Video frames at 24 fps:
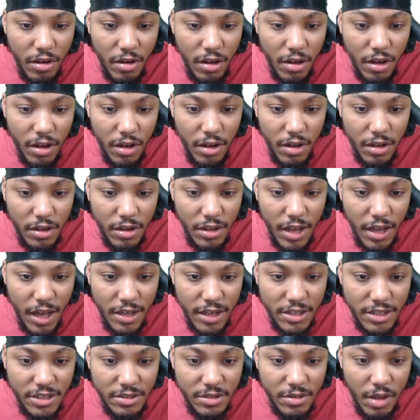
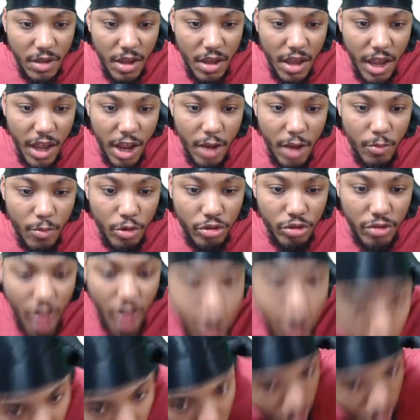Giannis' airball three.
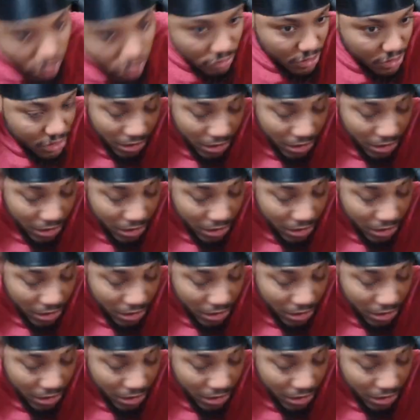Oh,